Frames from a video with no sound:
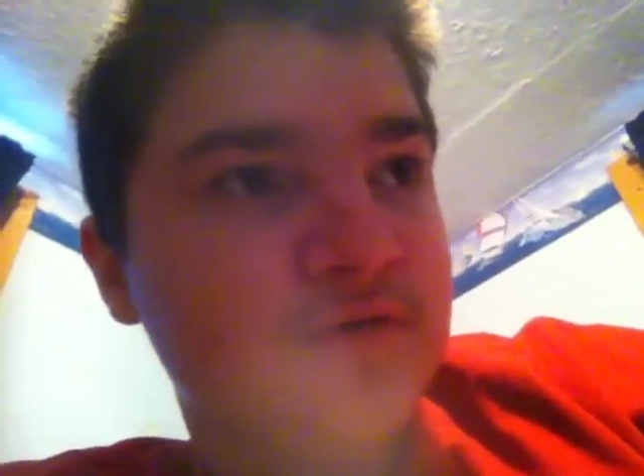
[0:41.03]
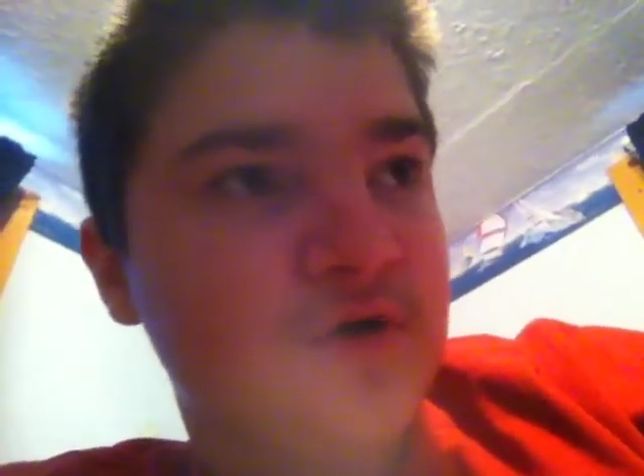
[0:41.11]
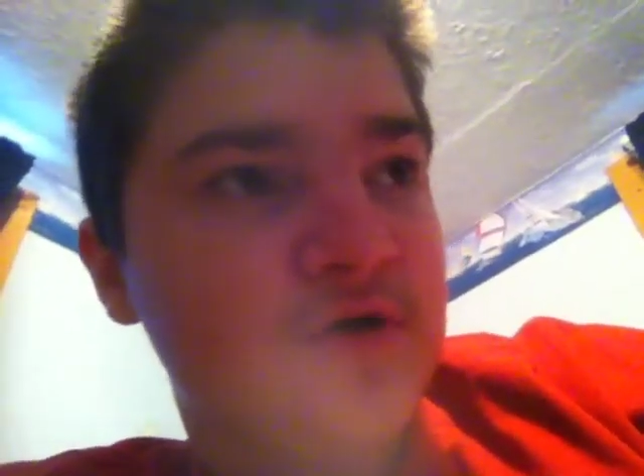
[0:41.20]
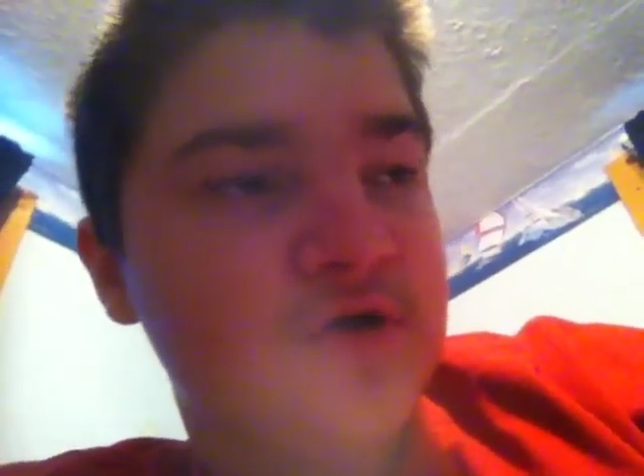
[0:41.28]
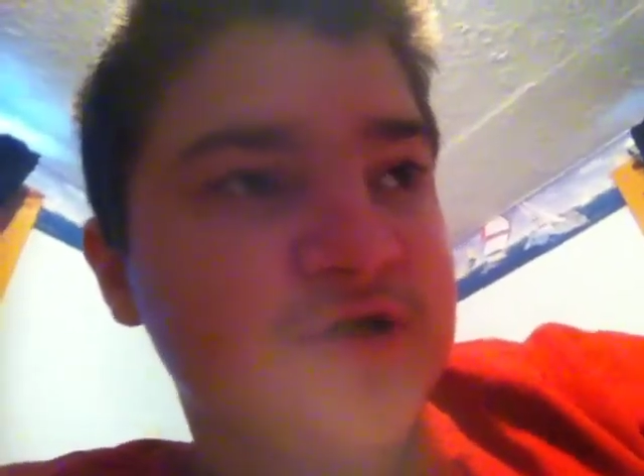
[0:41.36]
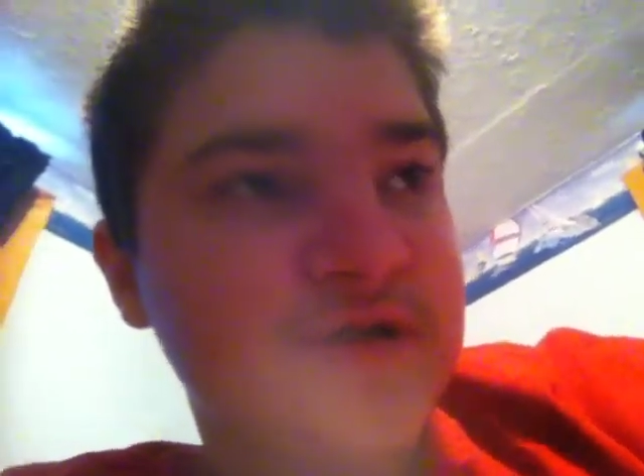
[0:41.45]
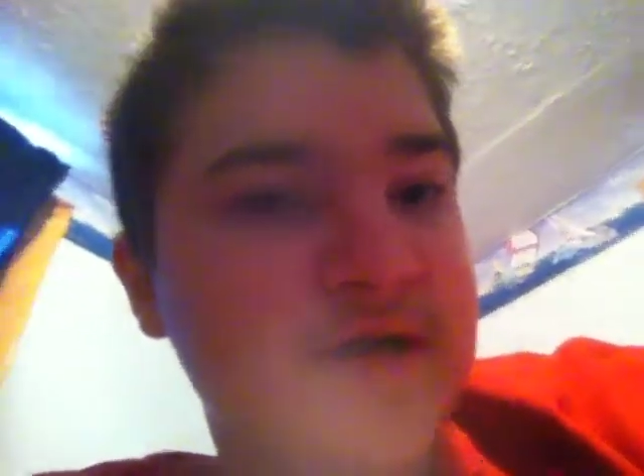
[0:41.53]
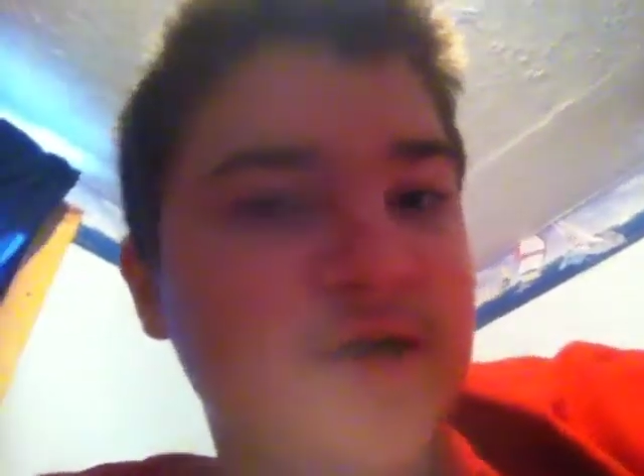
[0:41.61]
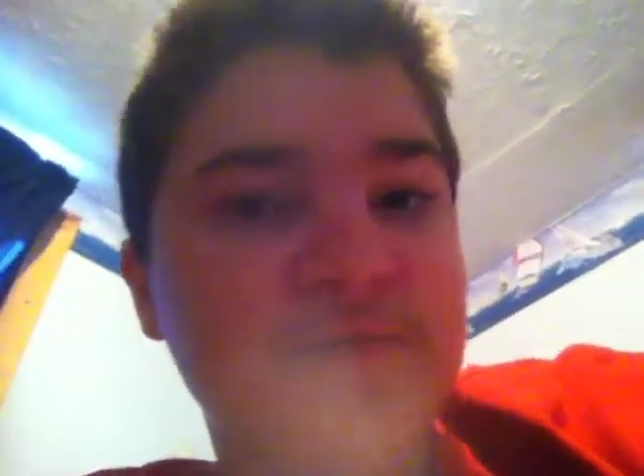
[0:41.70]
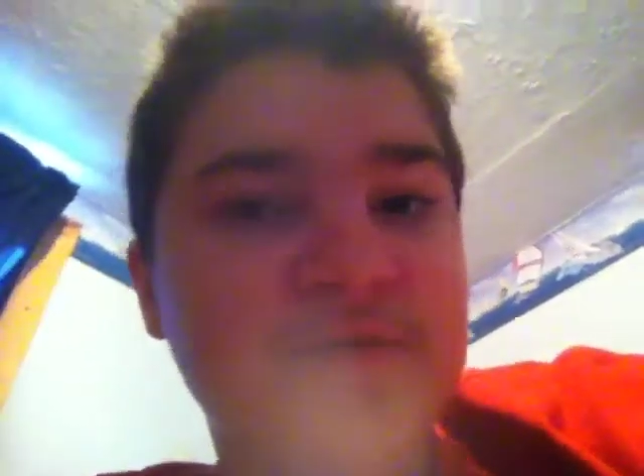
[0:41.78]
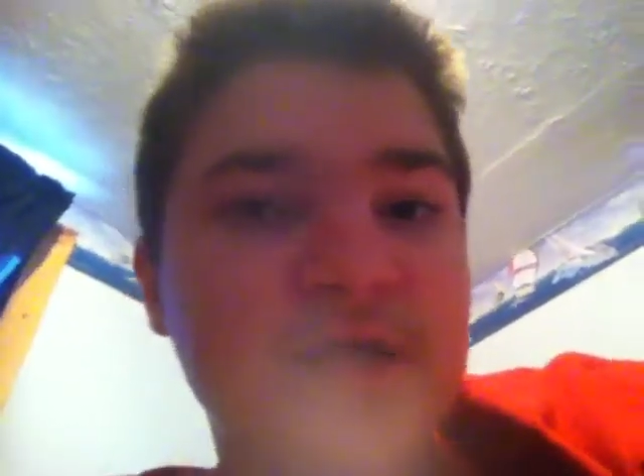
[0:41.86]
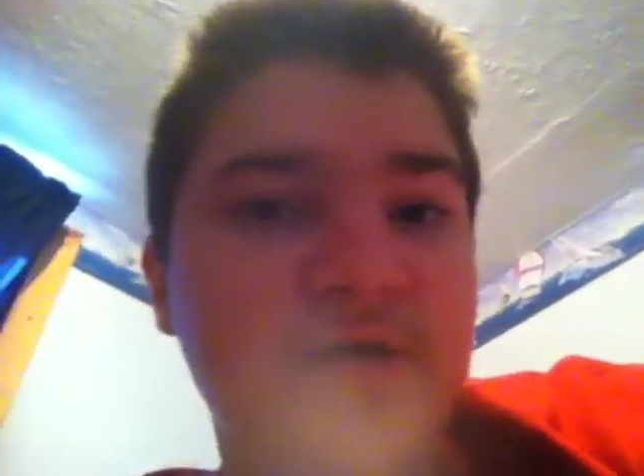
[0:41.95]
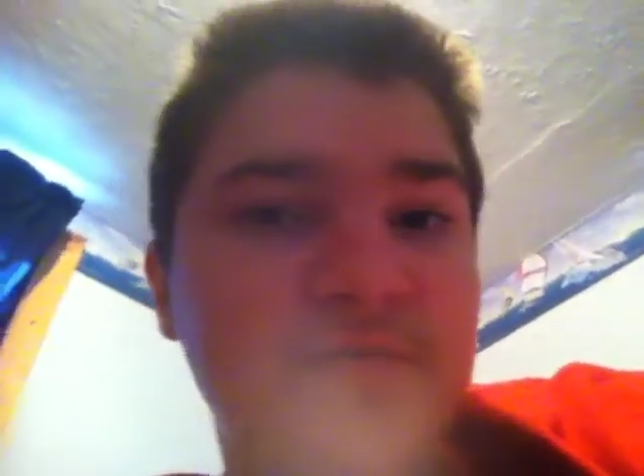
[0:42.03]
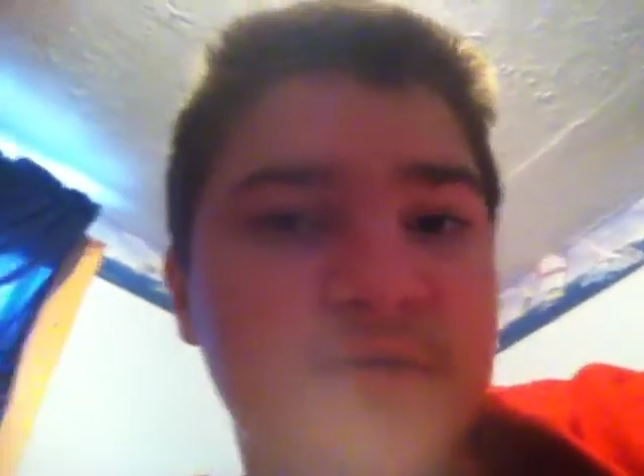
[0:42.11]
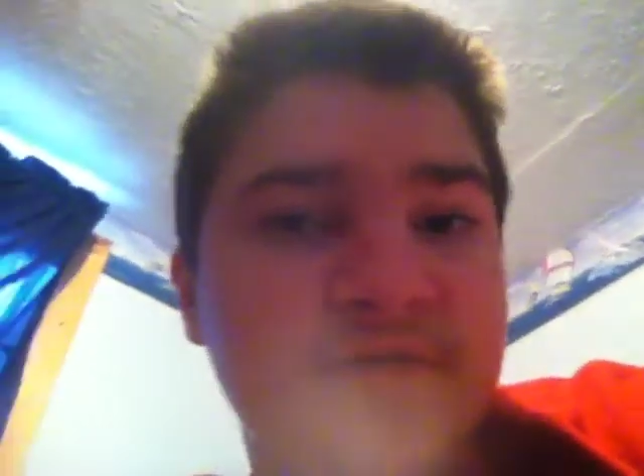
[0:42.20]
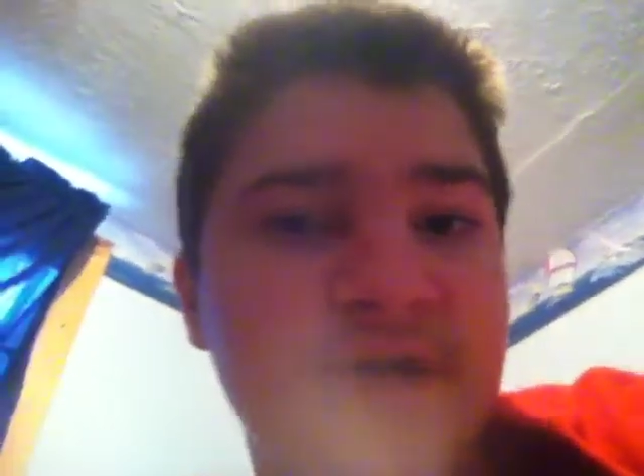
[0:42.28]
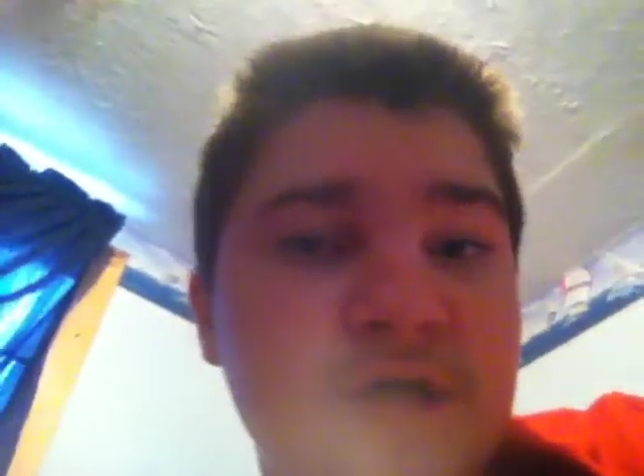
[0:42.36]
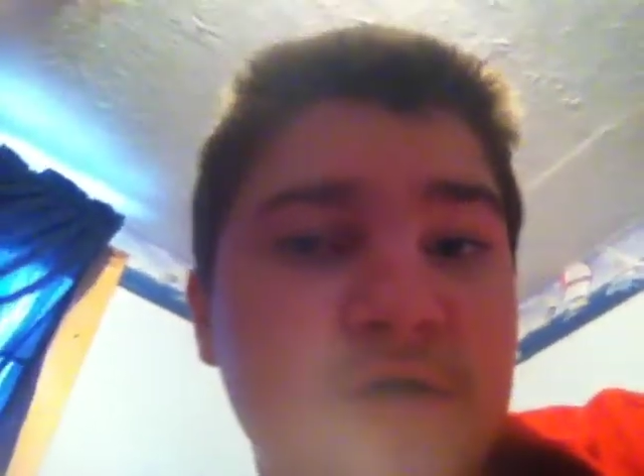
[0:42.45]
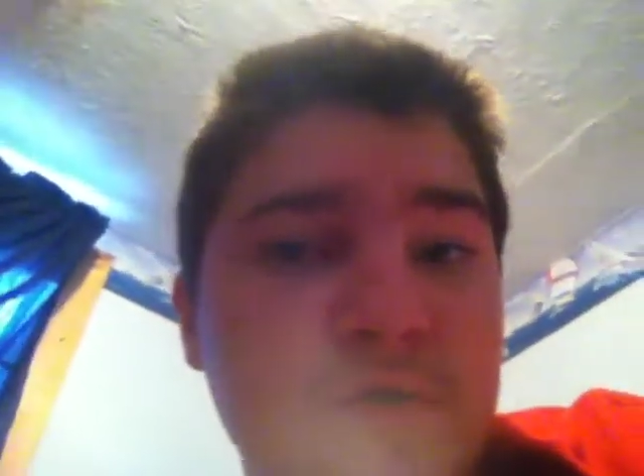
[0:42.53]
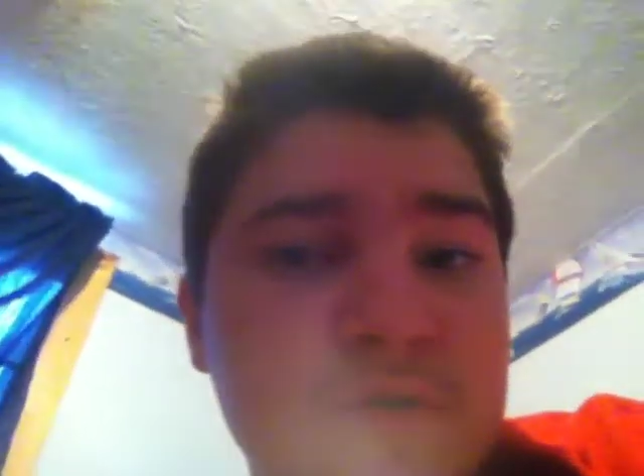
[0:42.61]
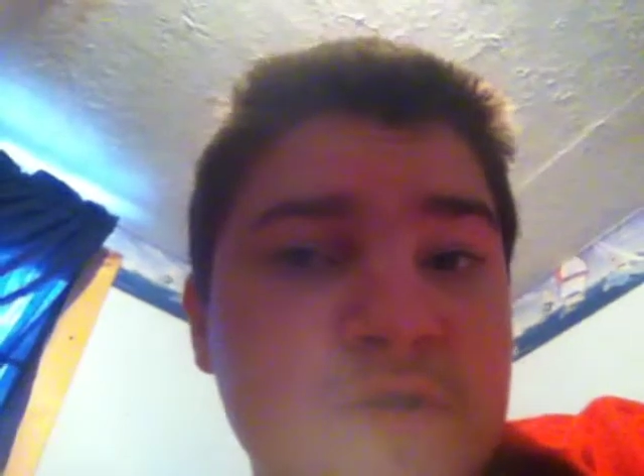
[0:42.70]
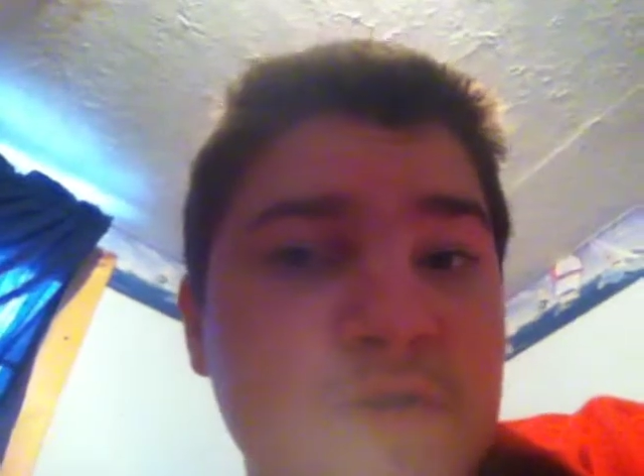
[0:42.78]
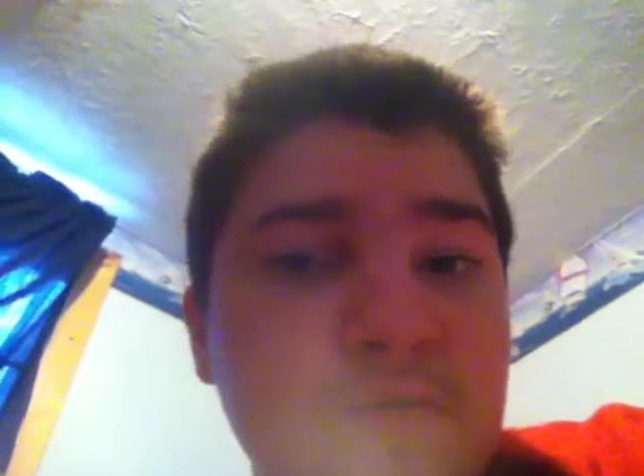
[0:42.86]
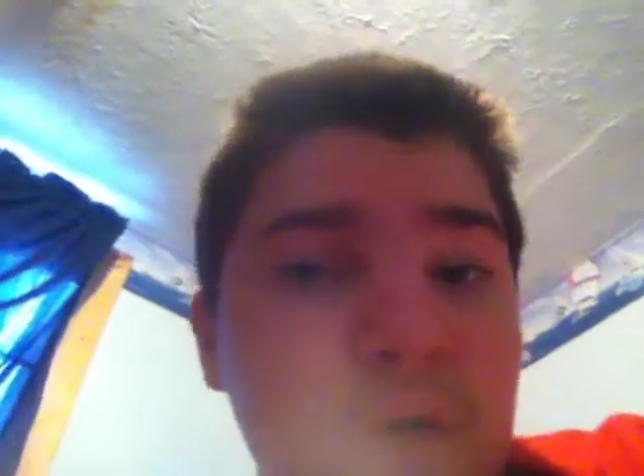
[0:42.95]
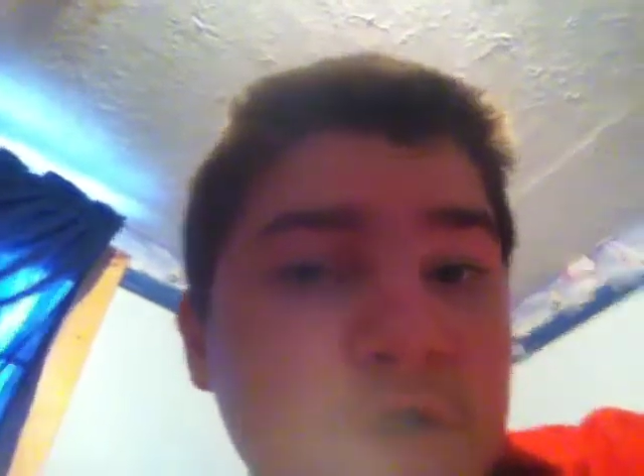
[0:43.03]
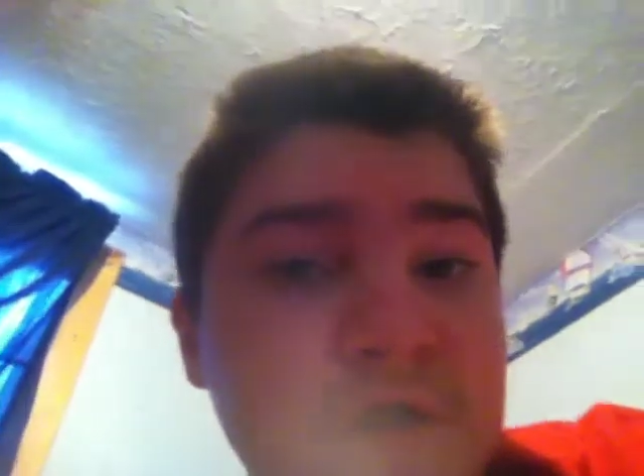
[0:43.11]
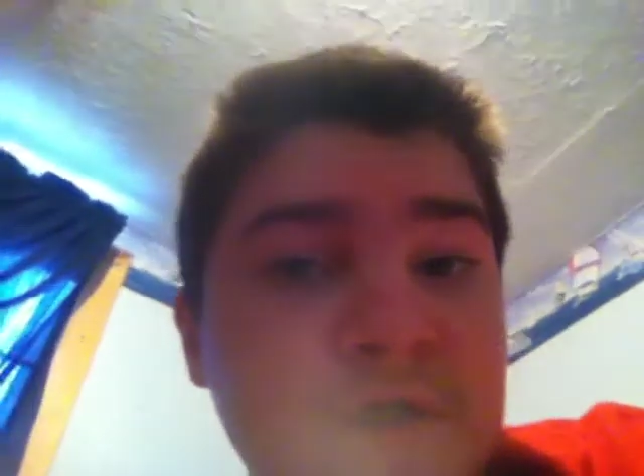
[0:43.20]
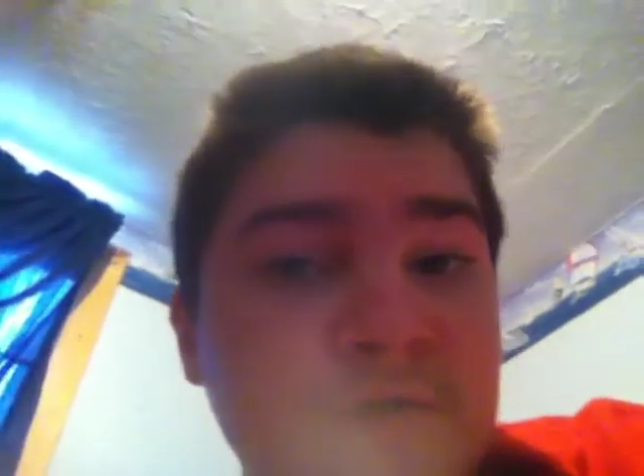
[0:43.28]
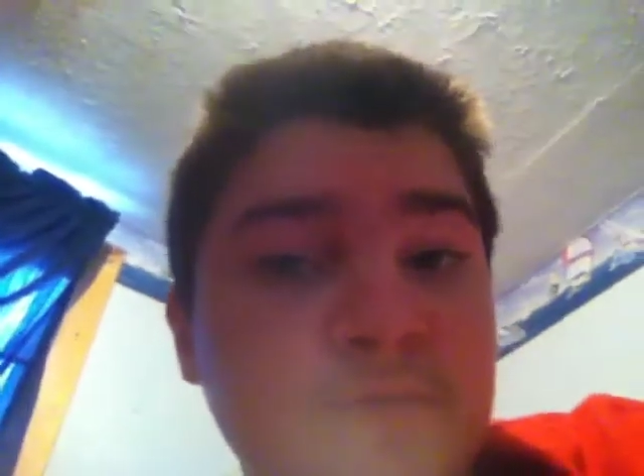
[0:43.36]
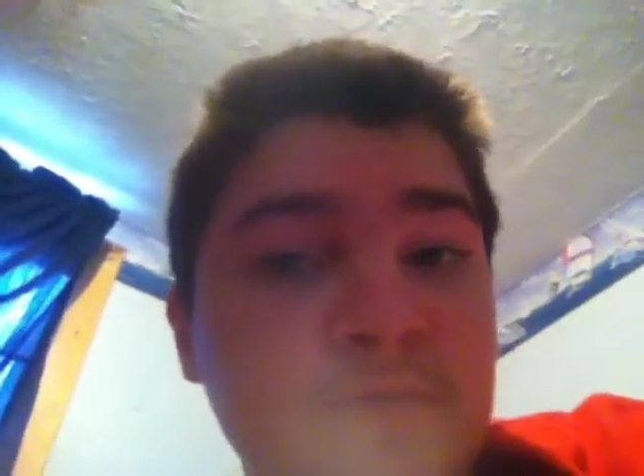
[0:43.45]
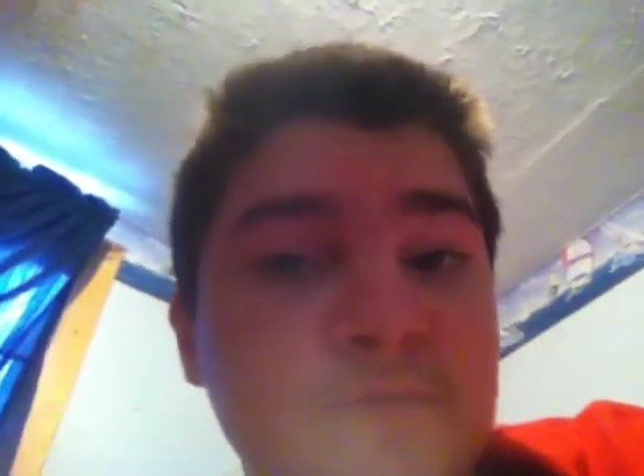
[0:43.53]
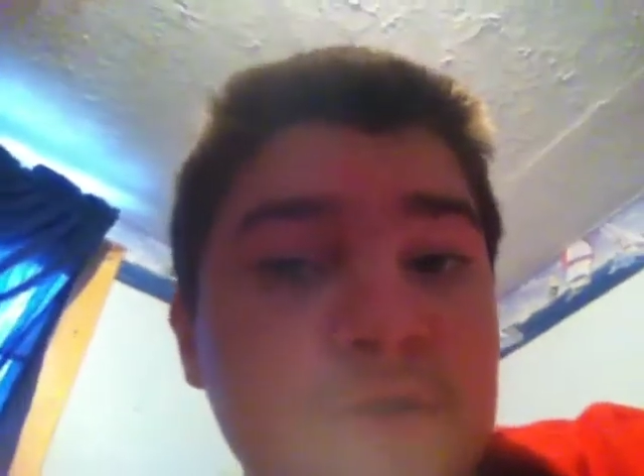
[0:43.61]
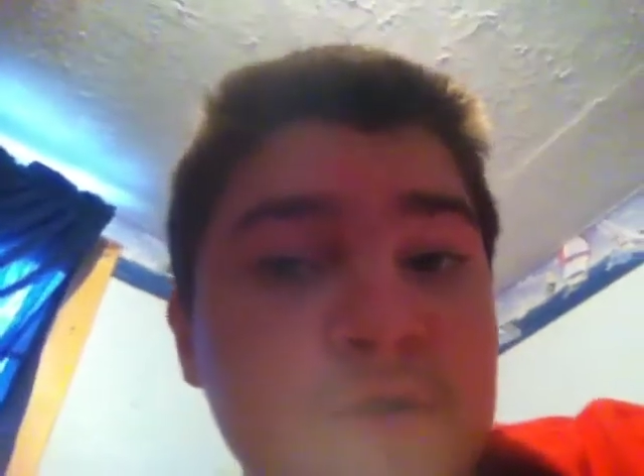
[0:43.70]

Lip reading: are staying up to date with my videos, watching them,